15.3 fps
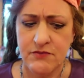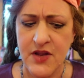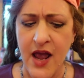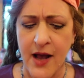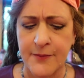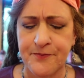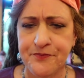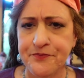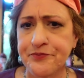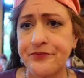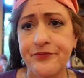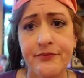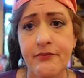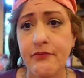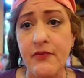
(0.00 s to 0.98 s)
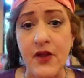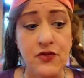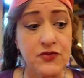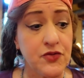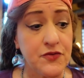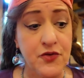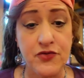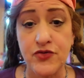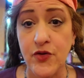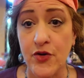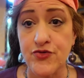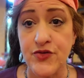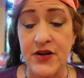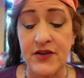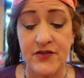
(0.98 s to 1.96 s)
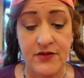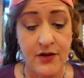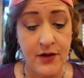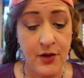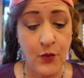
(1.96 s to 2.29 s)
Yeah. So those are our drinks.